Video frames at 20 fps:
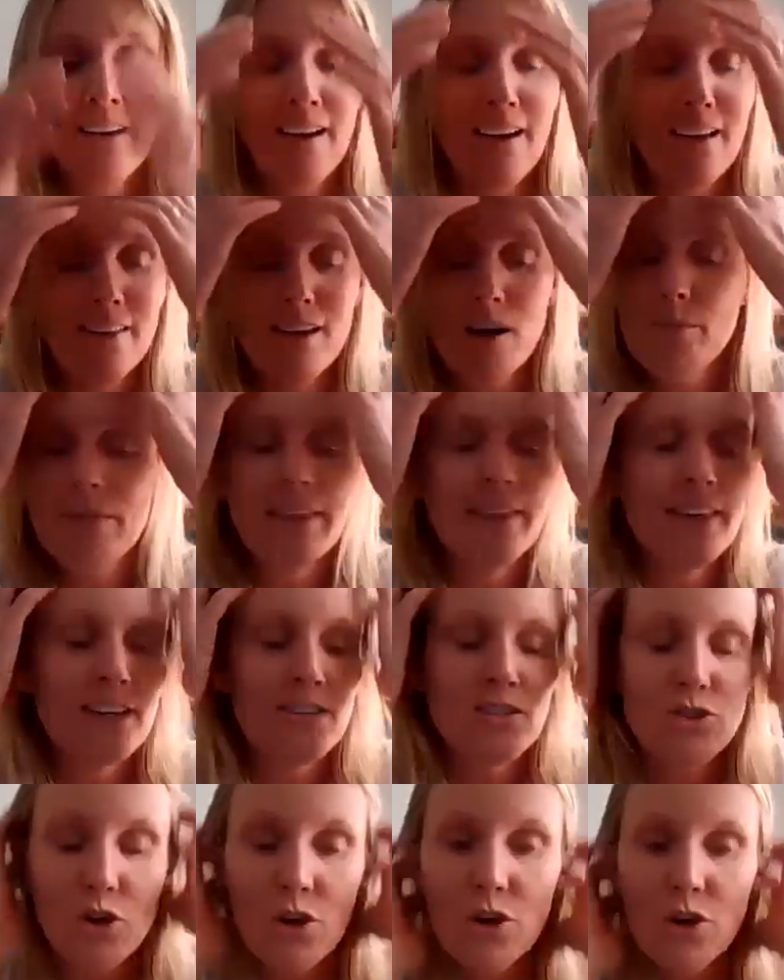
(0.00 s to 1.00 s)
And I mean,
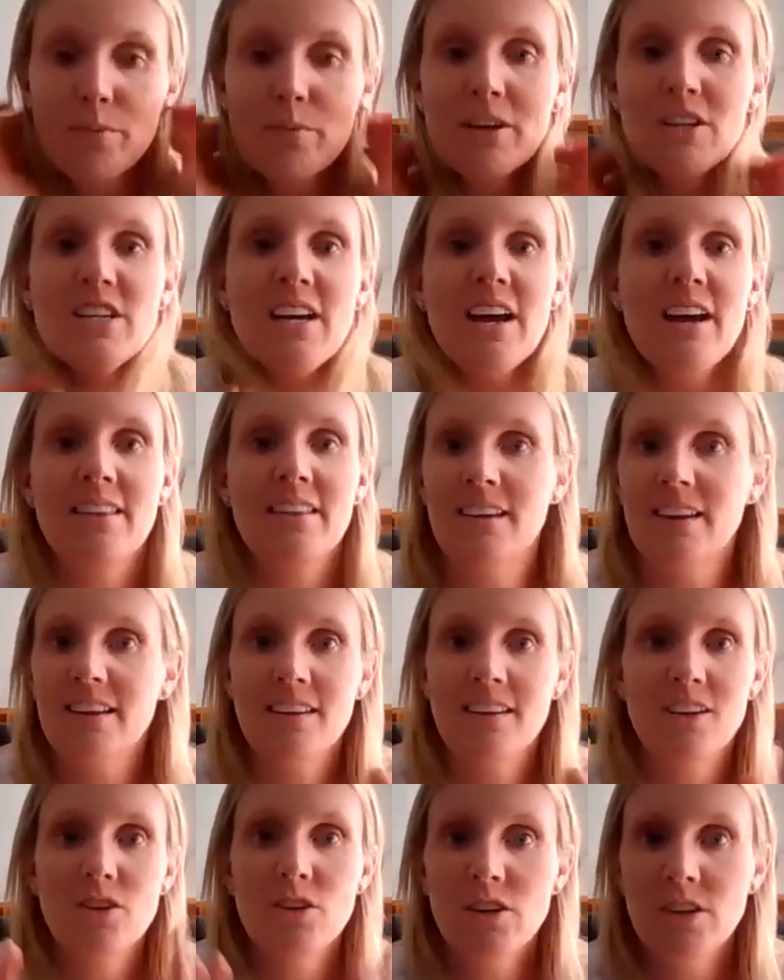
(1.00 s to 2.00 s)
there's so much out there
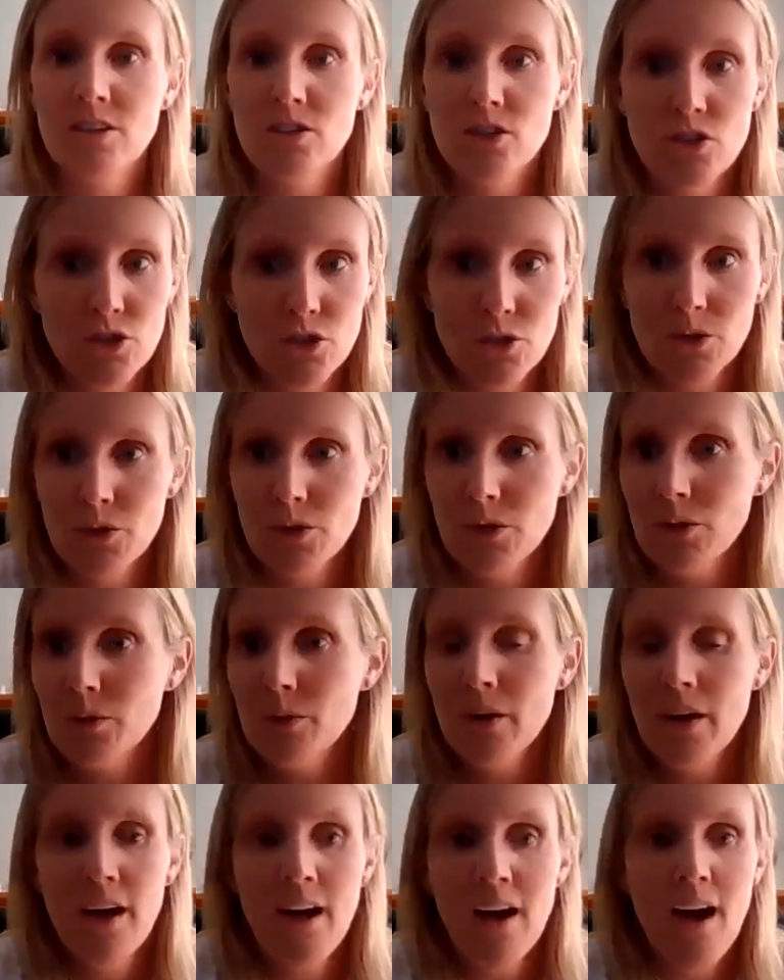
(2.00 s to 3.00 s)
that you can
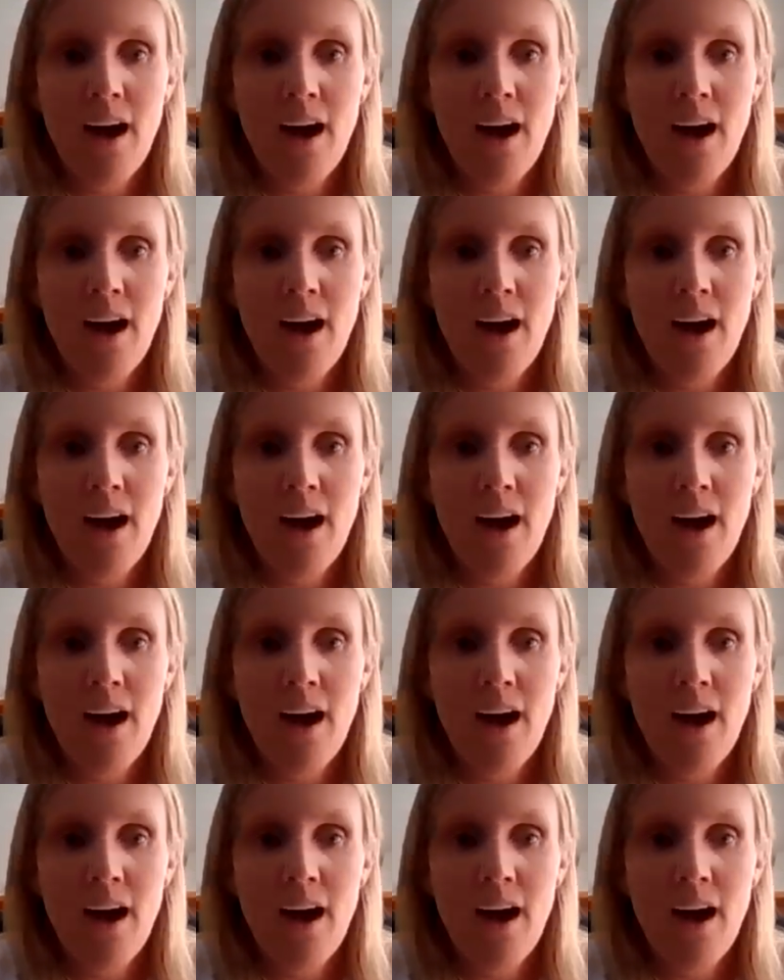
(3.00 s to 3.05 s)
do.